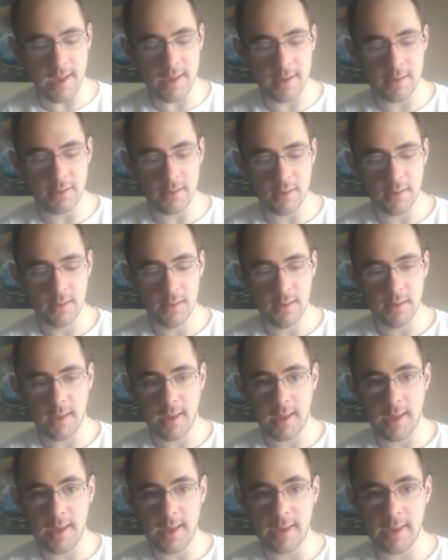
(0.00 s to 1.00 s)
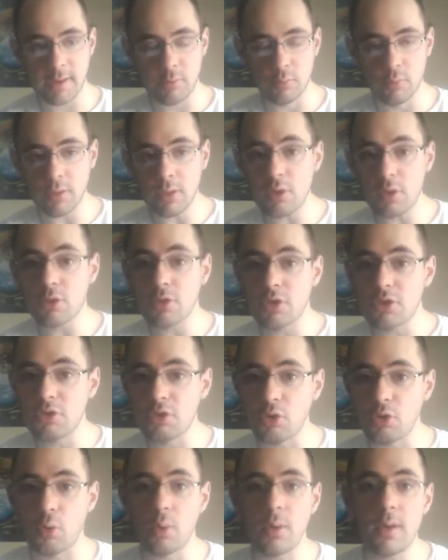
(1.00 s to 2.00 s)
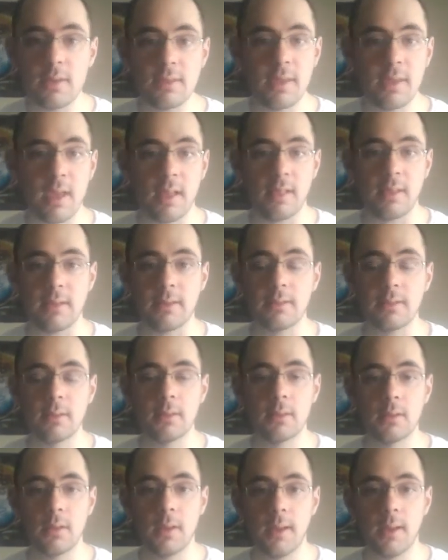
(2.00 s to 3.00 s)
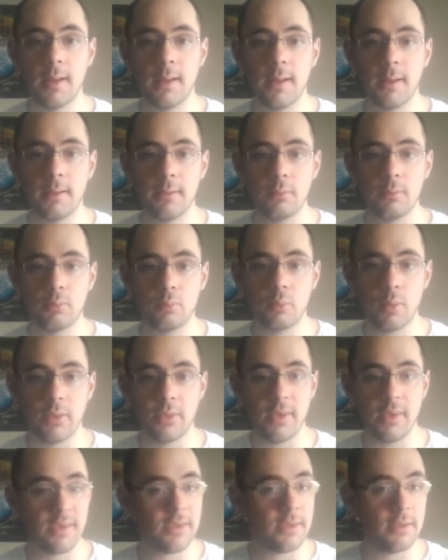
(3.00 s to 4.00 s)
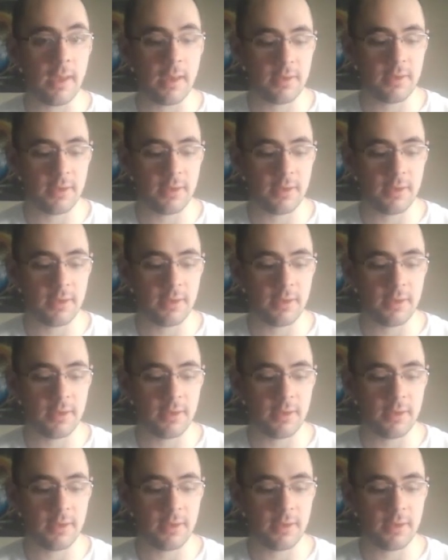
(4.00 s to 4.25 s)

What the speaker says: had a really good storytelling with this